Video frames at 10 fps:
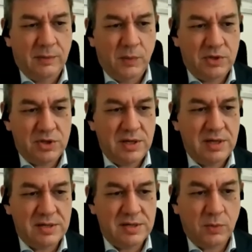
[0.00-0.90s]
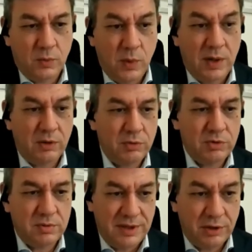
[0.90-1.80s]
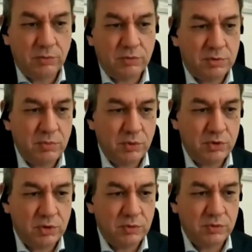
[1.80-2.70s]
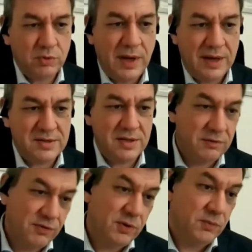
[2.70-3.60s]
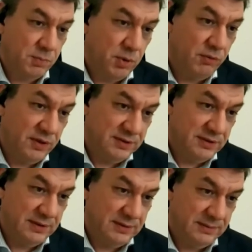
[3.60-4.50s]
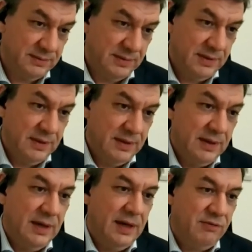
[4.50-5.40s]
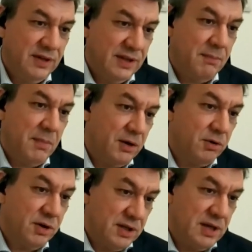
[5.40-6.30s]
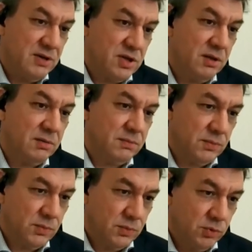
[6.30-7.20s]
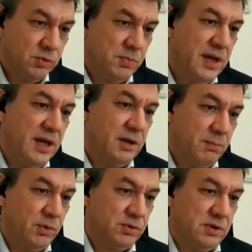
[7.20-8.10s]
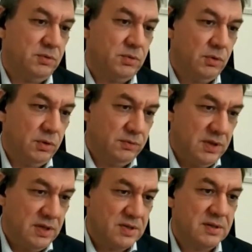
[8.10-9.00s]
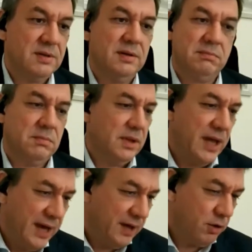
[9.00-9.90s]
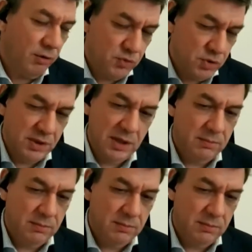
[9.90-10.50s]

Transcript: which is the contribution to exit from the poverty. I think that micro-credential could play an important role, like obviously